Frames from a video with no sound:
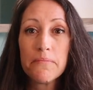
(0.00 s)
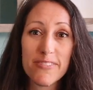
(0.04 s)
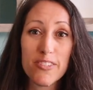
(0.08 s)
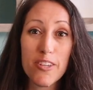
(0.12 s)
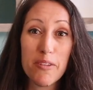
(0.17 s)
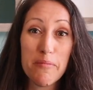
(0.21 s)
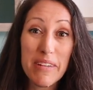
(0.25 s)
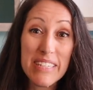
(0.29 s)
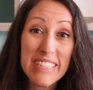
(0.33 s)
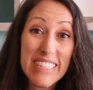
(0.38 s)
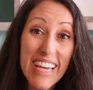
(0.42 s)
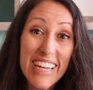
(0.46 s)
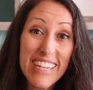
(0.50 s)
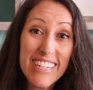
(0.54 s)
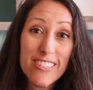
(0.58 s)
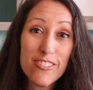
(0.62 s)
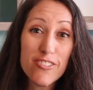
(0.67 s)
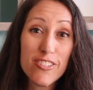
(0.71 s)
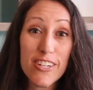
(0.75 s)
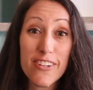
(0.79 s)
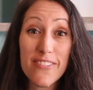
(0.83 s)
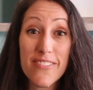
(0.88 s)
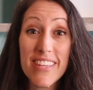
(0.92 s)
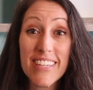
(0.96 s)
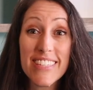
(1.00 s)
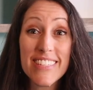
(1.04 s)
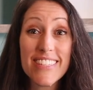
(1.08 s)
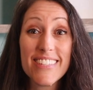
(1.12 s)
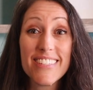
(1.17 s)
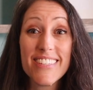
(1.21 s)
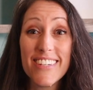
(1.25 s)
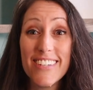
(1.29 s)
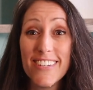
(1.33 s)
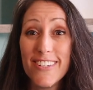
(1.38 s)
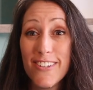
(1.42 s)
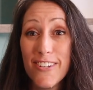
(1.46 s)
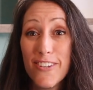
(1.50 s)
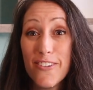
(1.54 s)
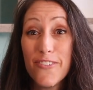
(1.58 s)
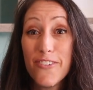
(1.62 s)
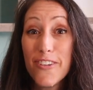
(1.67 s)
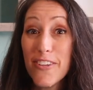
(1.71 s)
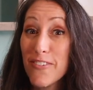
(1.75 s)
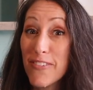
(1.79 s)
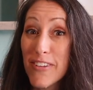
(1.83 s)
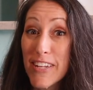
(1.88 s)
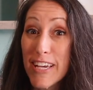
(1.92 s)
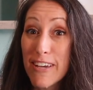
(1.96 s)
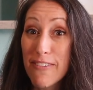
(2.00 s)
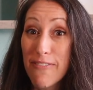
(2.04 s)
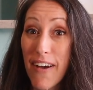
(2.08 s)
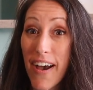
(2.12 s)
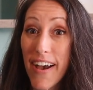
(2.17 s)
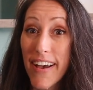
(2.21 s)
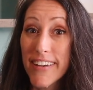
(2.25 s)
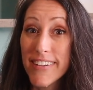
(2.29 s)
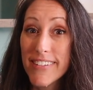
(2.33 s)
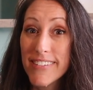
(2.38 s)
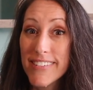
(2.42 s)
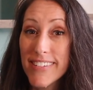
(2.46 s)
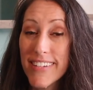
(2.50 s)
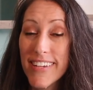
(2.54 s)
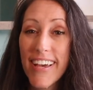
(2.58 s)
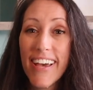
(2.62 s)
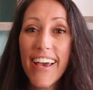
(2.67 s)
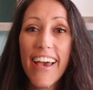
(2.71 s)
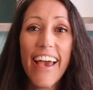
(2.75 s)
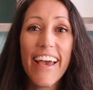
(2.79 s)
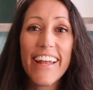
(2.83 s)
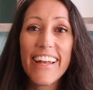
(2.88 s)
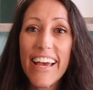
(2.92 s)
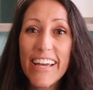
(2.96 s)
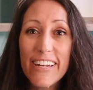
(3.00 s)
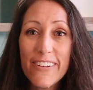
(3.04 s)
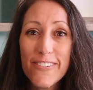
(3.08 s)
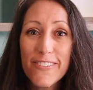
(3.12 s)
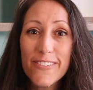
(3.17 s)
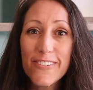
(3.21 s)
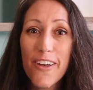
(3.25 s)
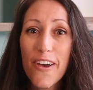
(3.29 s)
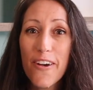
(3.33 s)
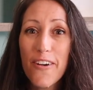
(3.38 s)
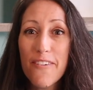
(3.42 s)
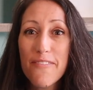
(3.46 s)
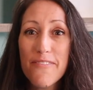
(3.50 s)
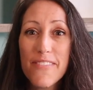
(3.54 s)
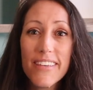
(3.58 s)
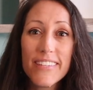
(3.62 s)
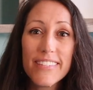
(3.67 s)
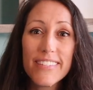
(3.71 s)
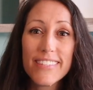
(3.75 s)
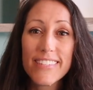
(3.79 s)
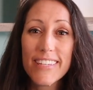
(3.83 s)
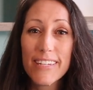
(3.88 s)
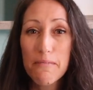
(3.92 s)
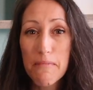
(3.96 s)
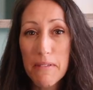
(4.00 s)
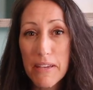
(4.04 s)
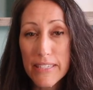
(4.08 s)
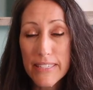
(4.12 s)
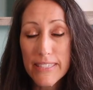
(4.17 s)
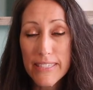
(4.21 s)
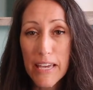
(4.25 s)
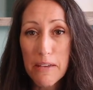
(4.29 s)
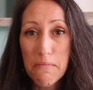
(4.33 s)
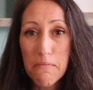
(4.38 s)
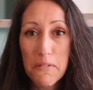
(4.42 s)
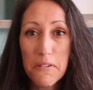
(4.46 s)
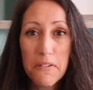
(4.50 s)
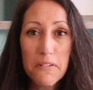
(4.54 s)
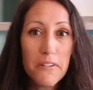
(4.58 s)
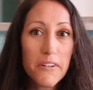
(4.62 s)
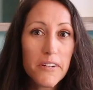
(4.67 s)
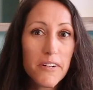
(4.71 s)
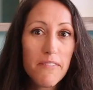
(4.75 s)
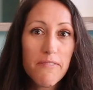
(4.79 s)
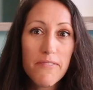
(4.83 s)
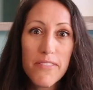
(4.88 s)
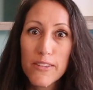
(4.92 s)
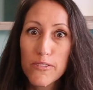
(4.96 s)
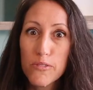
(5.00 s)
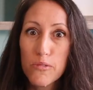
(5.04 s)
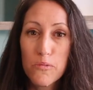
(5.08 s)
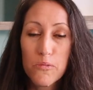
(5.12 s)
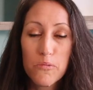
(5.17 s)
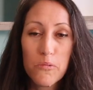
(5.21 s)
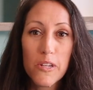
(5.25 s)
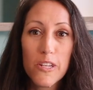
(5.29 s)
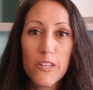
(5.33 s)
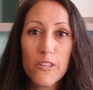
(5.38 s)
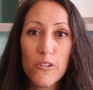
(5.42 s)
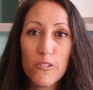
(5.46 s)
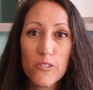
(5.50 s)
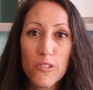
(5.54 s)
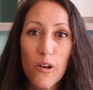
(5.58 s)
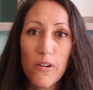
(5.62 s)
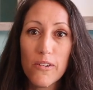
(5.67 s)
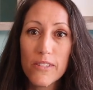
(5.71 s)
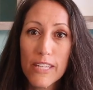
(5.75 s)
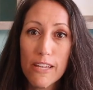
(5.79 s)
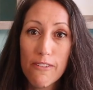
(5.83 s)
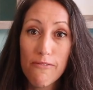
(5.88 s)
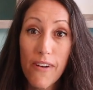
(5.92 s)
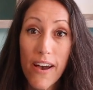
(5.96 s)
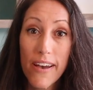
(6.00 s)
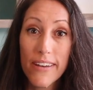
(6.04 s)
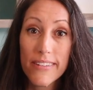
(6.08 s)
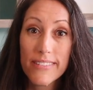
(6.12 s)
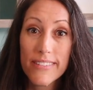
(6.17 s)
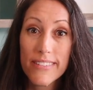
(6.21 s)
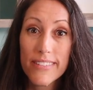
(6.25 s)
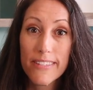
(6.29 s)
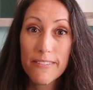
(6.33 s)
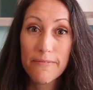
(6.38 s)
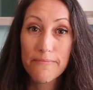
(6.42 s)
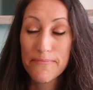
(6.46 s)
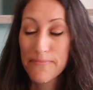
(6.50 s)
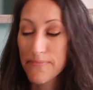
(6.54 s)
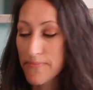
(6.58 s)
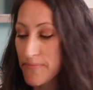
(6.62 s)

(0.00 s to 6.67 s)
So I'm excited to share. This is a new unique find, and I don't know if this is going to be a staple or if this was one of those Aldi finds.